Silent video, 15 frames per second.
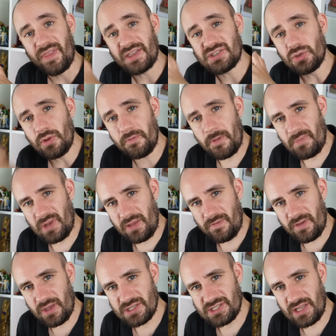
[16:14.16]
that's all of the
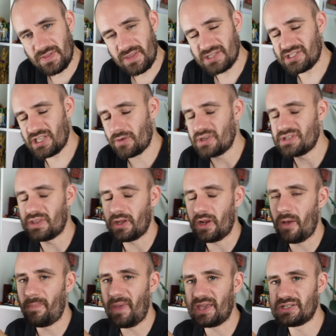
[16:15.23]
minifigures in this series that
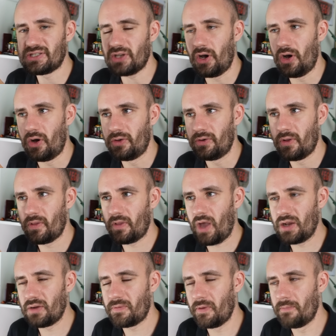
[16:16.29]
are based on
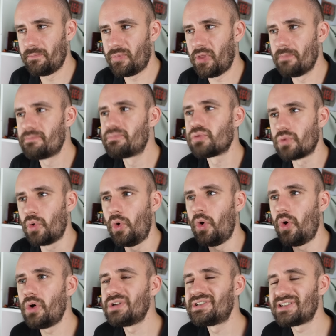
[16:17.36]
kind of the
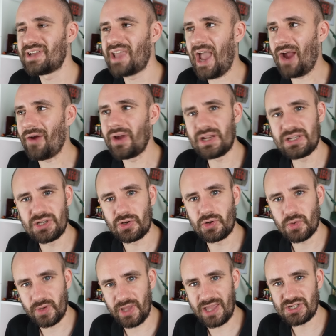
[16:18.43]
broad character
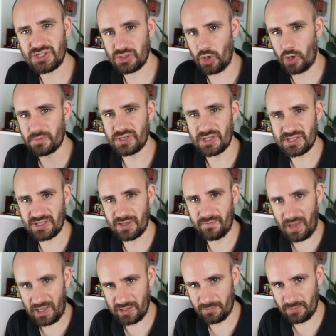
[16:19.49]
creation options
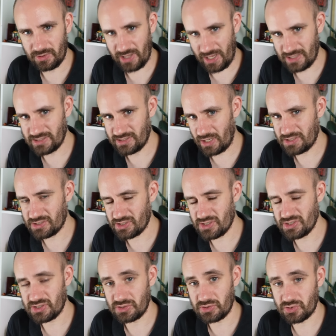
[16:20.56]
available in
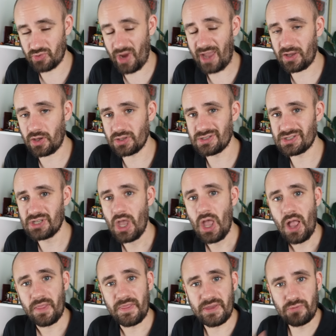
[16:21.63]
Dungeons and Dragons.
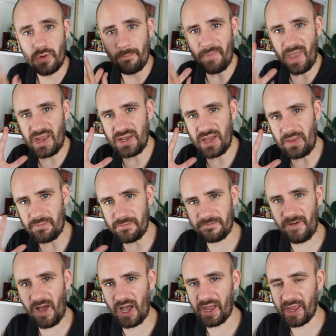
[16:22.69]
The remaining
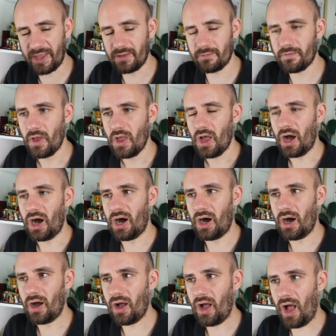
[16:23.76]
5
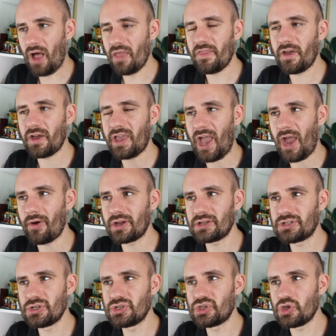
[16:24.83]
are other
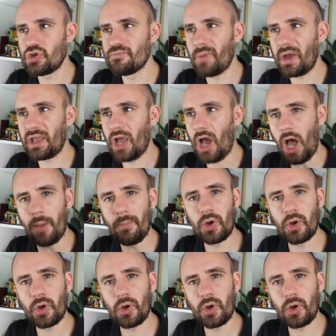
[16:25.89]
characters that you might come